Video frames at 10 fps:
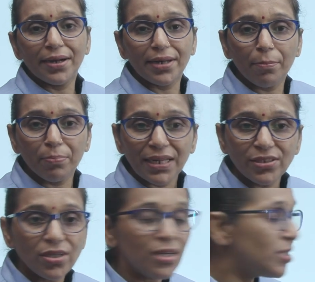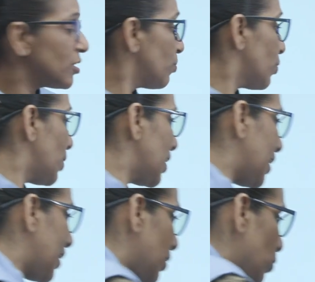Temperature is in between
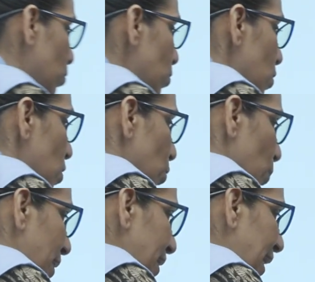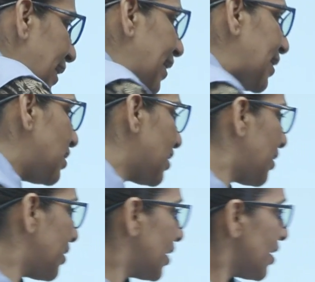18 to 28 degrees
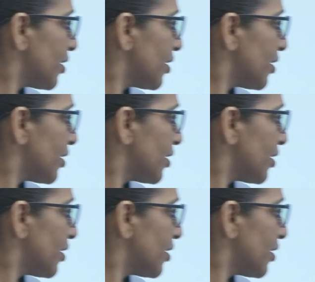centigrade.